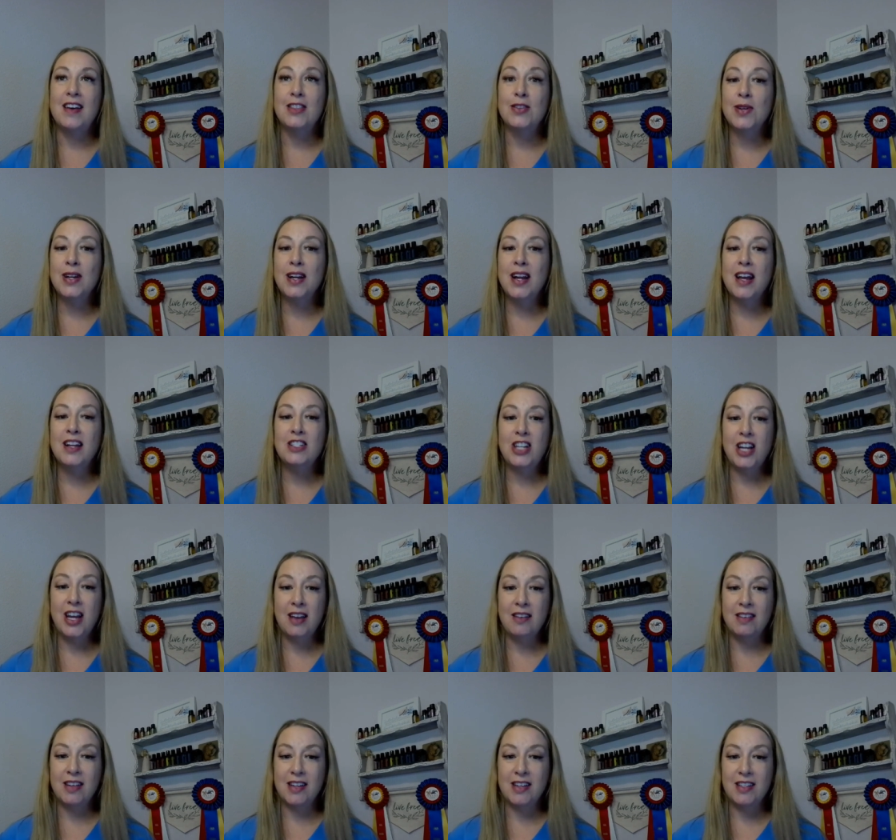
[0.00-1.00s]
a three day
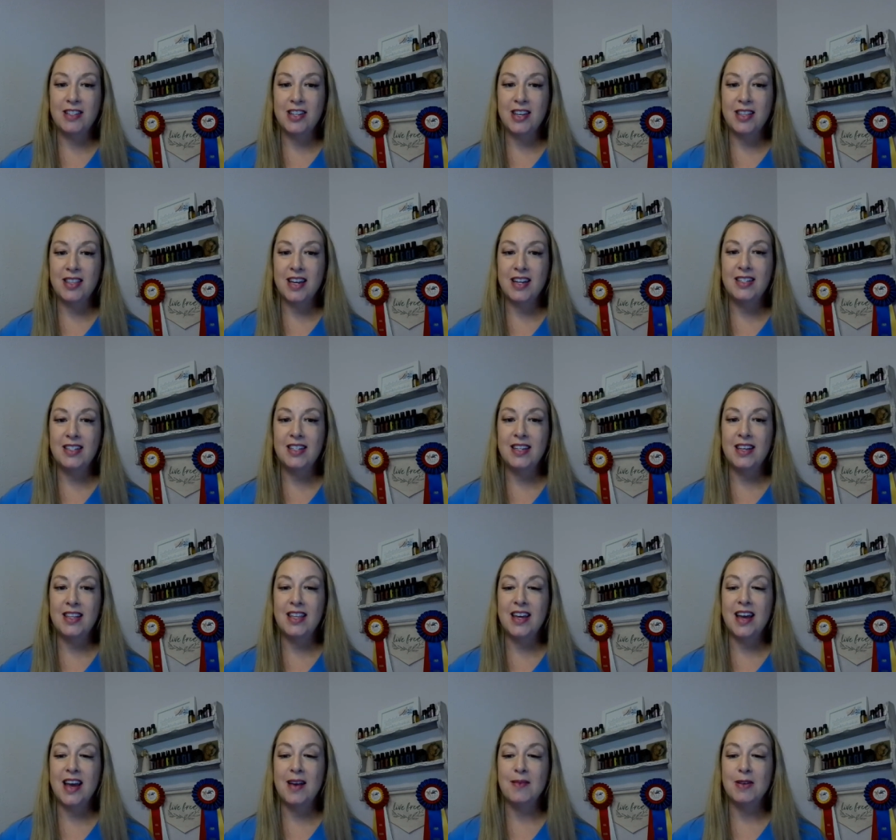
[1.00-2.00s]
challenge that
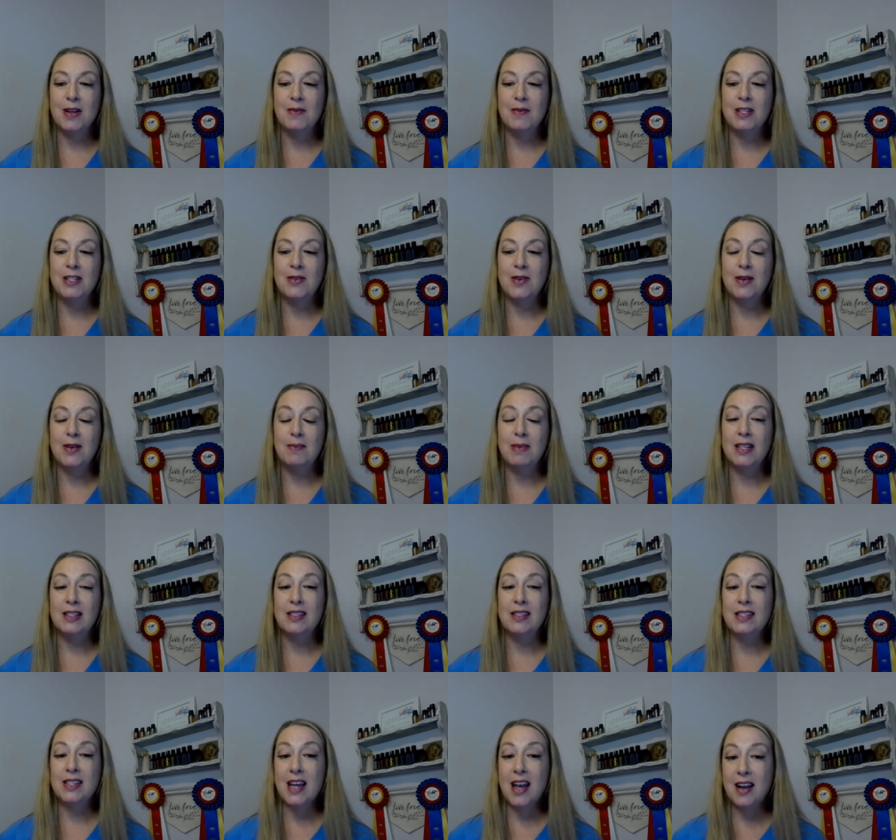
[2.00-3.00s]
that I'm going to be doing
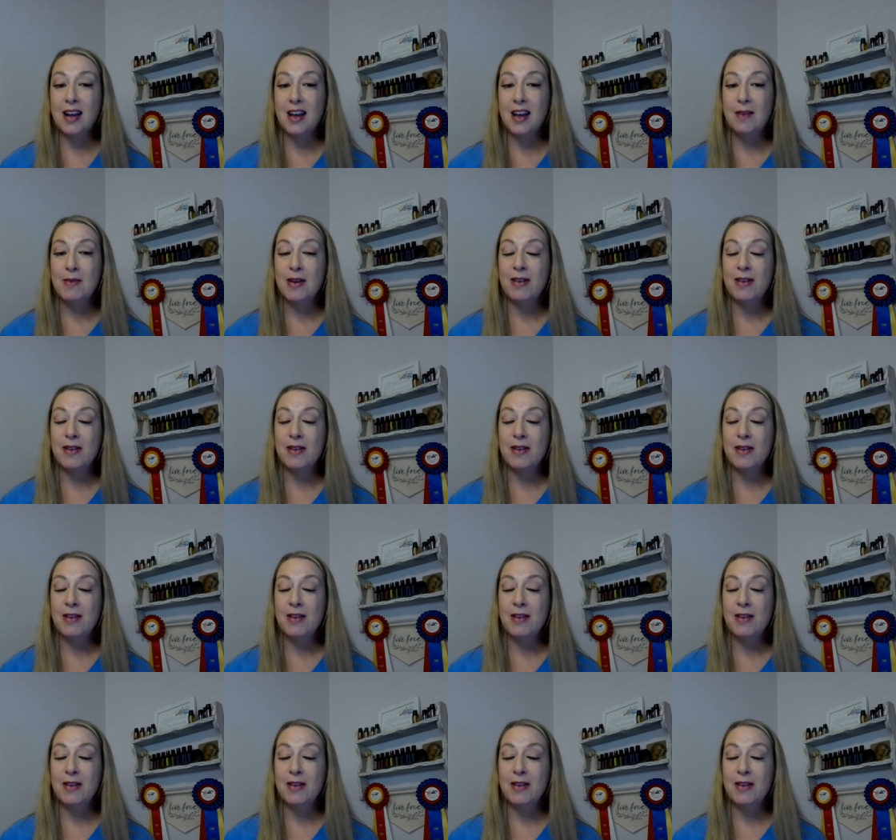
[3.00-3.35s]
because Donna,